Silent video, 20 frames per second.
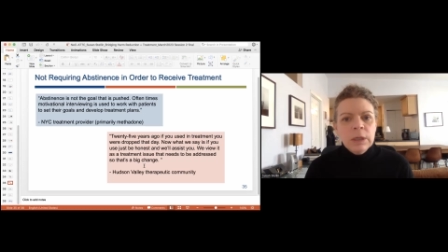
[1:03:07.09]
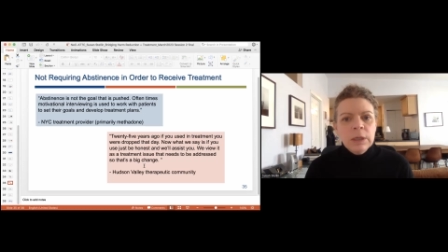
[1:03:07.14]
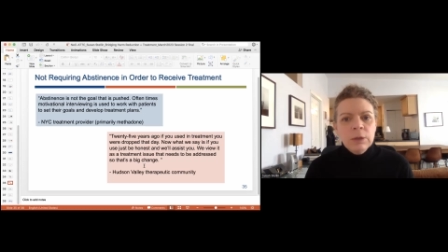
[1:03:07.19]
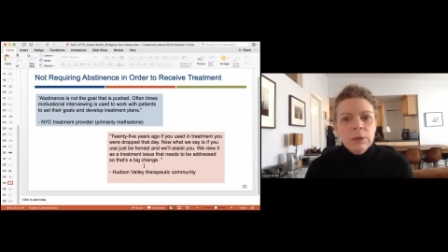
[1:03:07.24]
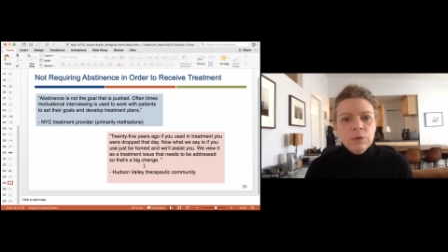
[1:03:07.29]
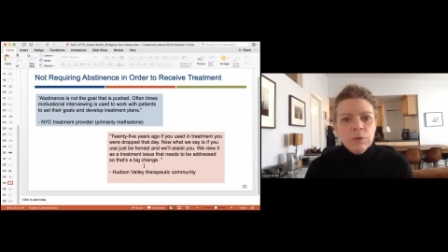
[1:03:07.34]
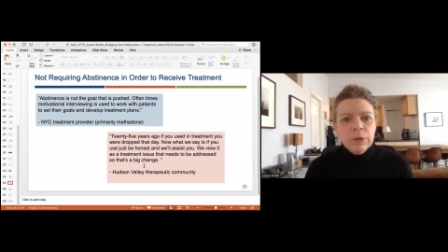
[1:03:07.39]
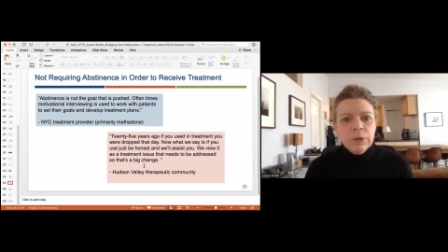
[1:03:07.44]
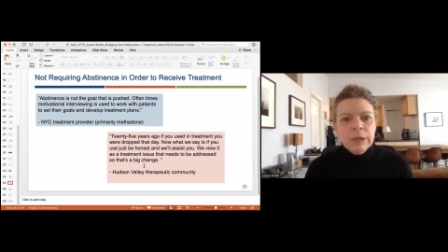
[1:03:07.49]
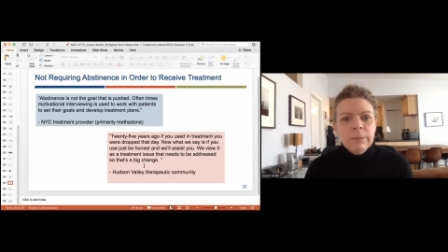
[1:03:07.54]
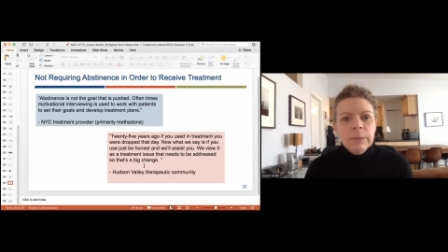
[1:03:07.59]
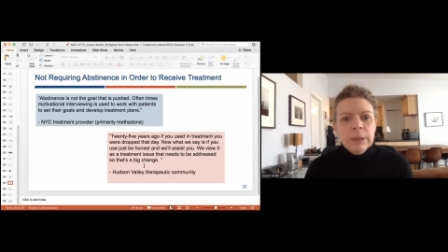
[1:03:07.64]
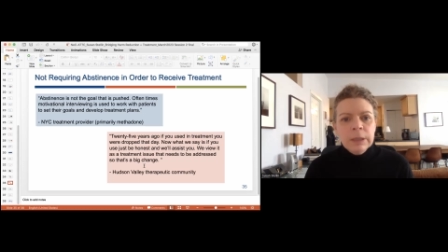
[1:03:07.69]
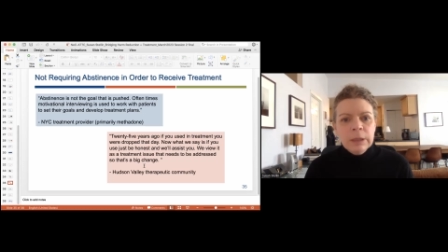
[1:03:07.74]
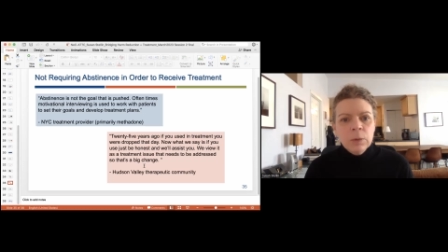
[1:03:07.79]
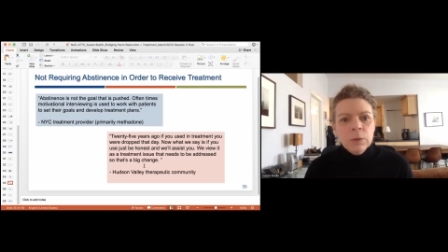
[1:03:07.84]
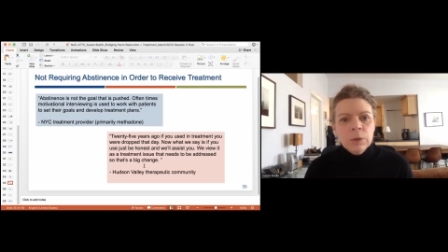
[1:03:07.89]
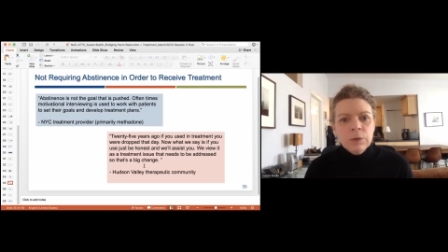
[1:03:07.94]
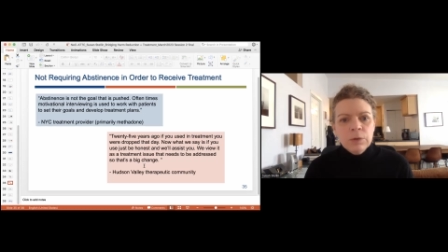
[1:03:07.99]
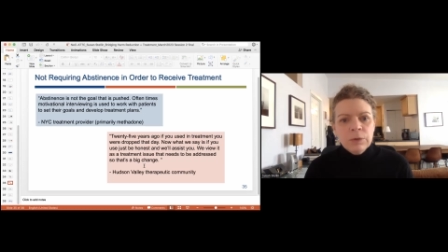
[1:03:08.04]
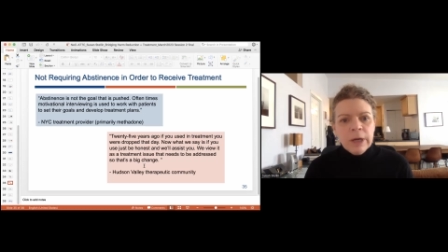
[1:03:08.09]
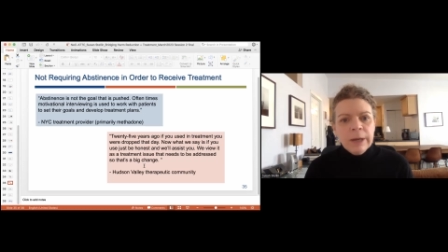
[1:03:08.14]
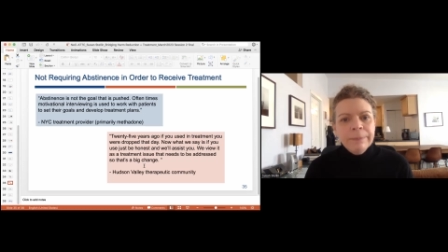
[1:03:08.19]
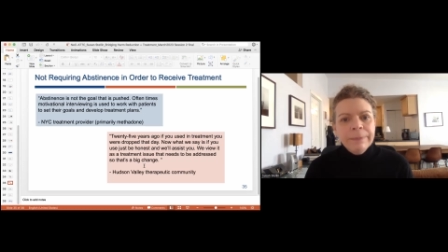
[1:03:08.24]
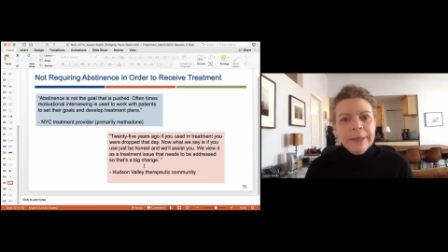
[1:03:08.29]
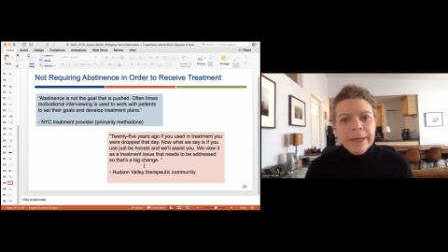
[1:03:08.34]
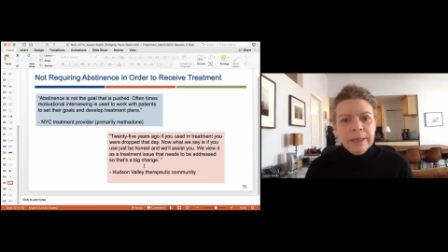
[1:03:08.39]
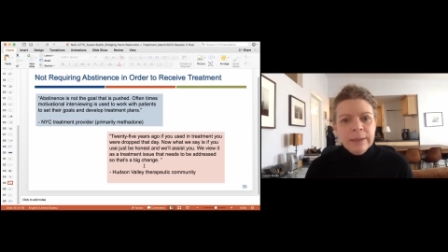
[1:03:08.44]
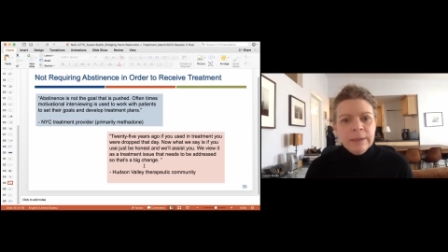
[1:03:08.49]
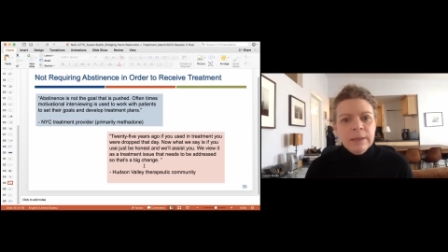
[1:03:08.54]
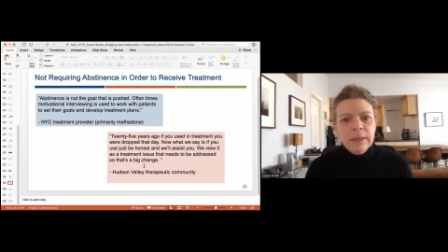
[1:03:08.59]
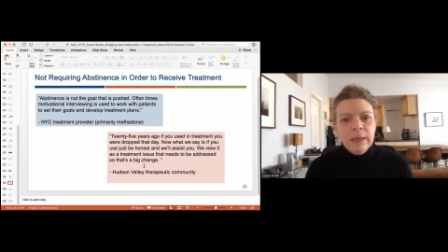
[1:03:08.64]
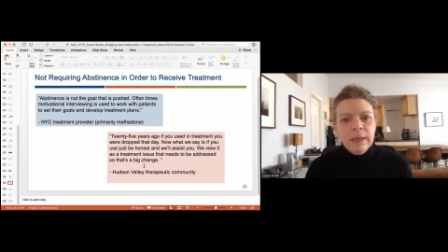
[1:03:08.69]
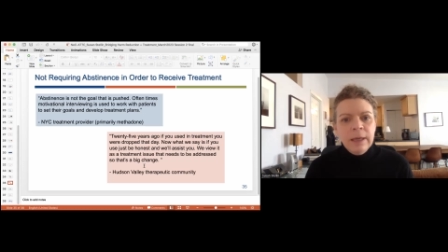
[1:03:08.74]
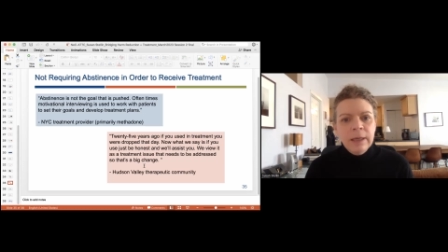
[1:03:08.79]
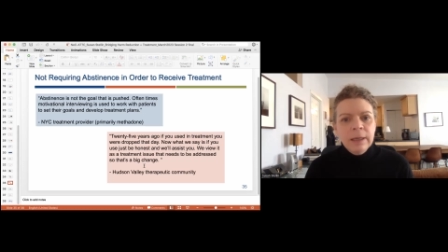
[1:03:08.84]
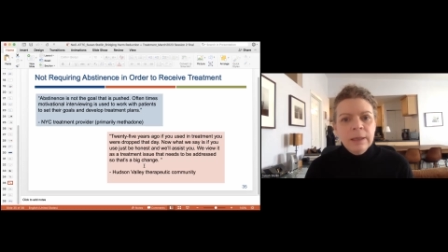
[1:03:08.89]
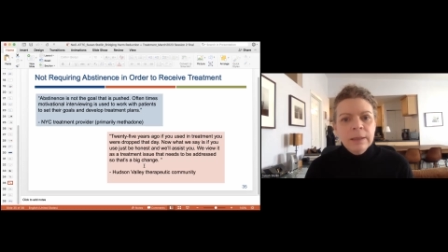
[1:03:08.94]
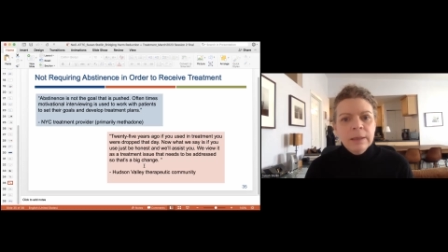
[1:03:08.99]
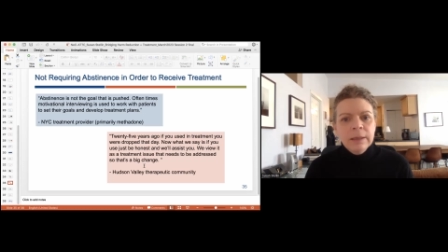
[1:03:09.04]
in treatment, you were dropped that
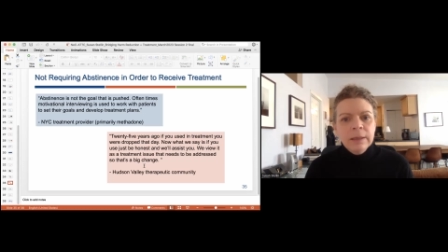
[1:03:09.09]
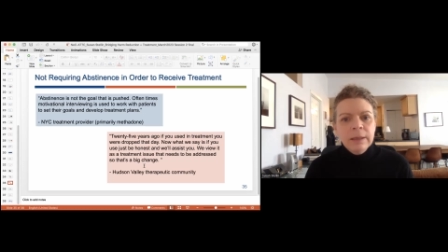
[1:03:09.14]
day.